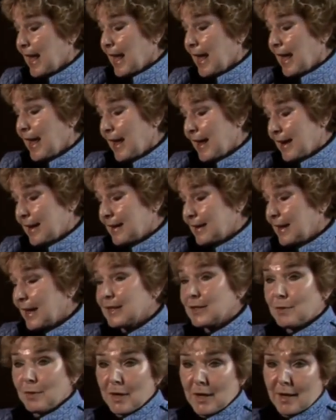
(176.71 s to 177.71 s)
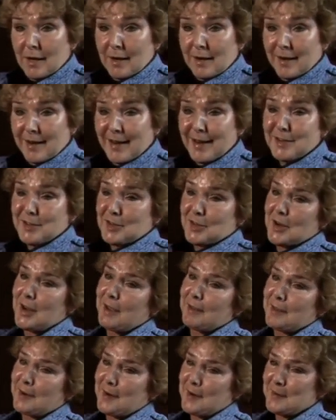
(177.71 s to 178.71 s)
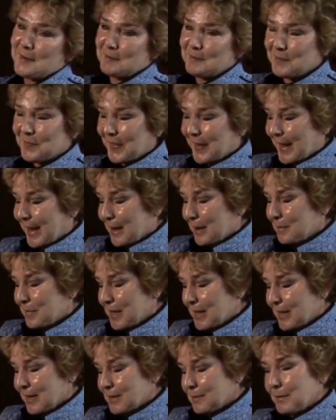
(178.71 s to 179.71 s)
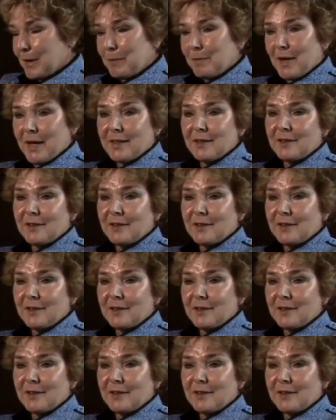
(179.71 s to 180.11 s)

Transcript: And that's when enter Heather, because my mother,